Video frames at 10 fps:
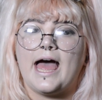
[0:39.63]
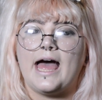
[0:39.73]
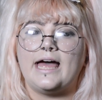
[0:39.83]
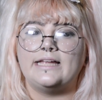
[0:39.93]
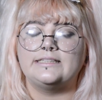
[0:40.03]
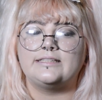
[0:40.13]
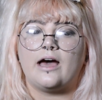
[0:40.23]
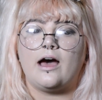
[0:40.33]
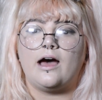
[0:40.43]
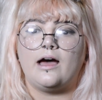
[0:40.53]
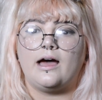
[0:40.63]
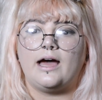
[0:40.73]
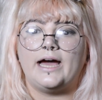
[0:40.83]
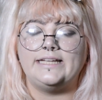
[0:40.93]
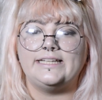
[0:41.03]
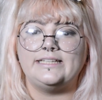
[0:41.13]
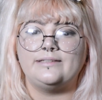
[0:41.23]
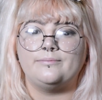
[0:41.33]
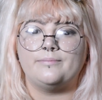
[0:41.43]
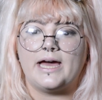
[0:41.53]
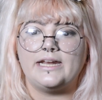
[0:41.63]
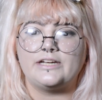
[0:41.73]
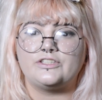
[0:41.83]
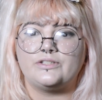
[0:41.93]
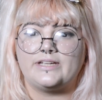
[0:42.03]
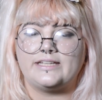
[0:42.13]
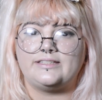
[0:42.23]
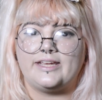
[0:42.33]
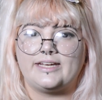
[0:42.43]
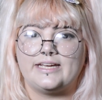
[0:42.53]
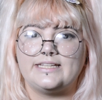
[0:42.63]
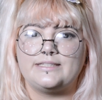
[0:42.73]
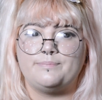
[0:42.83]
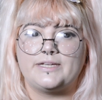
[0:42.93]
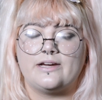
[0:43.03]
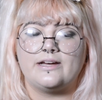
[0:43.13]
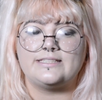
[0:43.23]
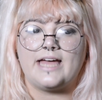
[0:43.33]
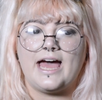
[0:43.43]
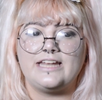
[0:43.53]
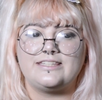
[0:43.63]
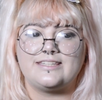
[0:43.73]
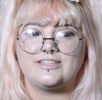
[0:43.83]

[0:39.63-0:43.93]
And I didn't manage to get tickets because I had